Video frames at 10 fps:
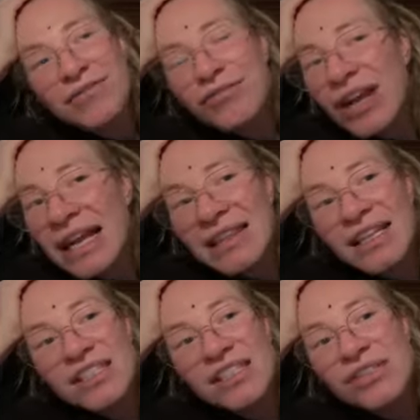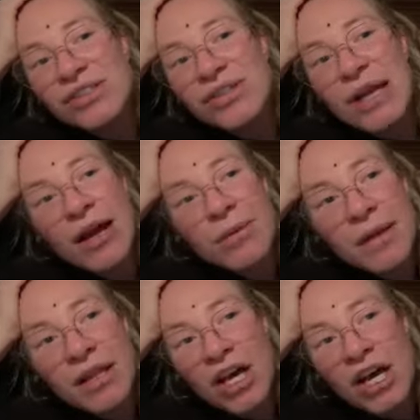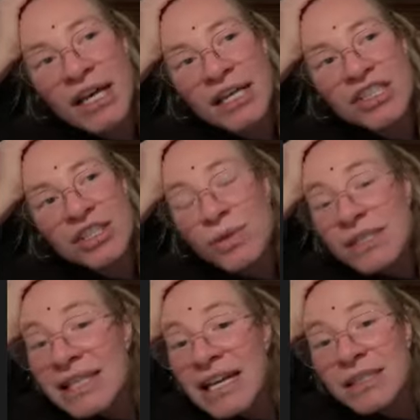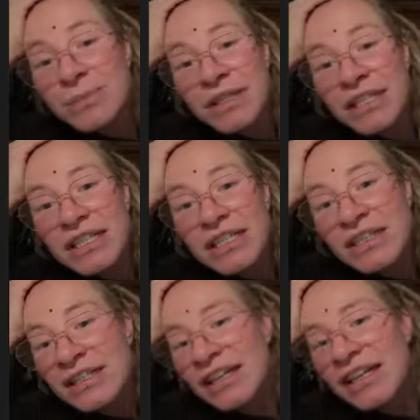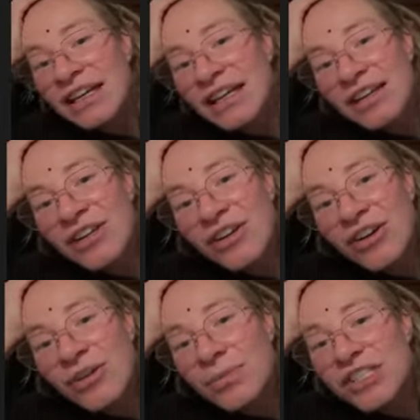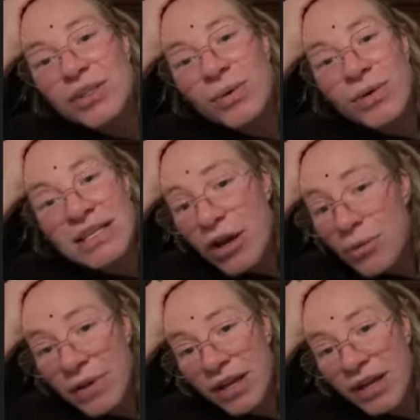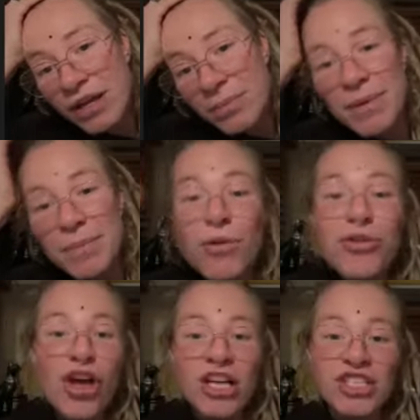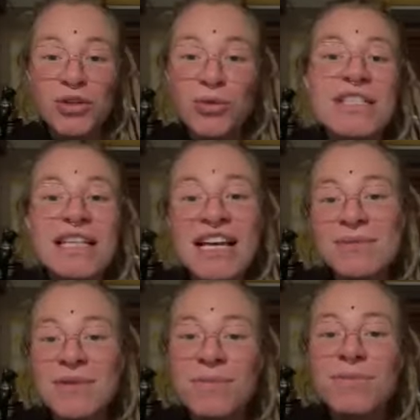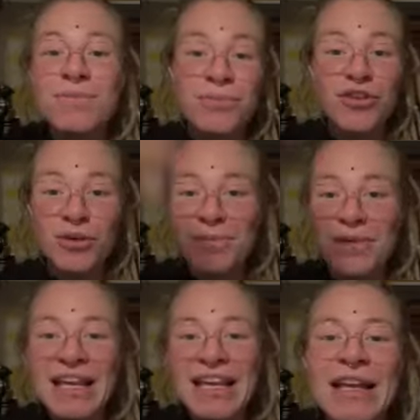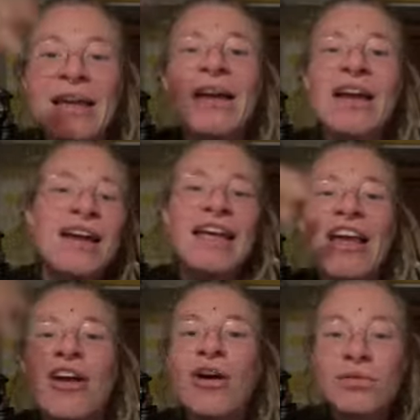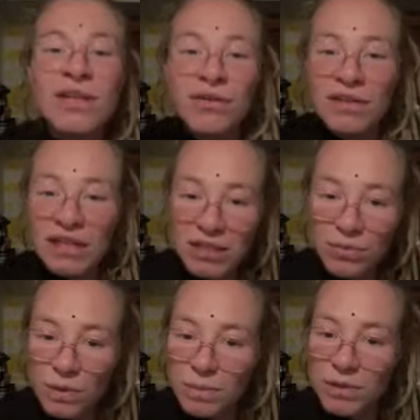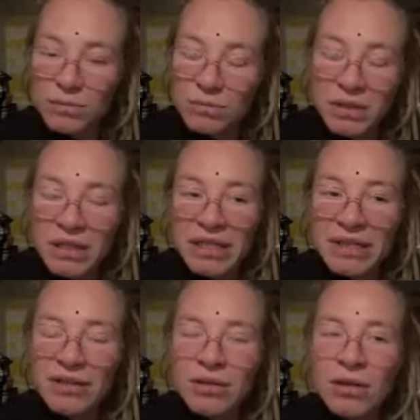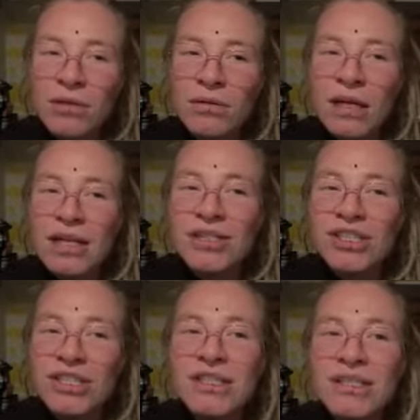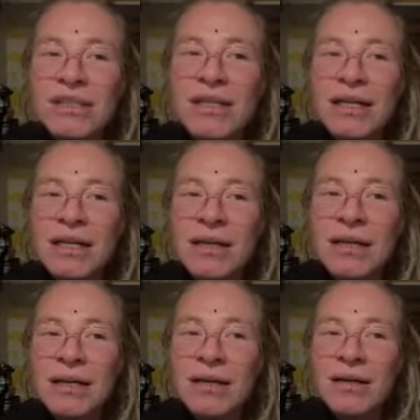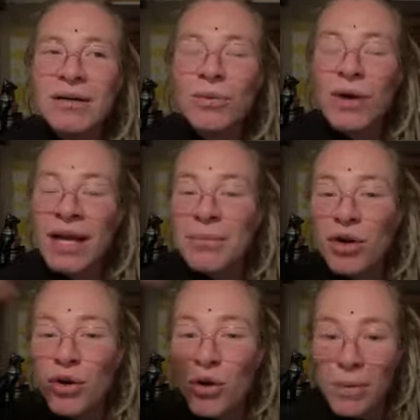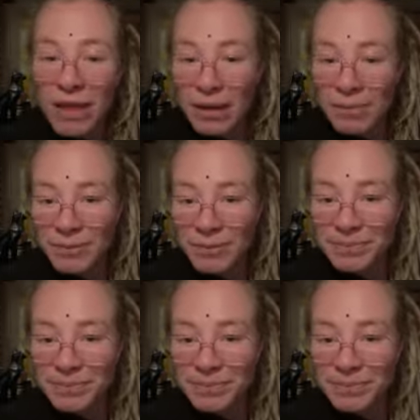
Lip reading: a friend that she used to help a lot. She was lesbian, you know, but she was helping her. People thought she was lesbian for being in contact with this woman, but, you know, like, she's way more open up.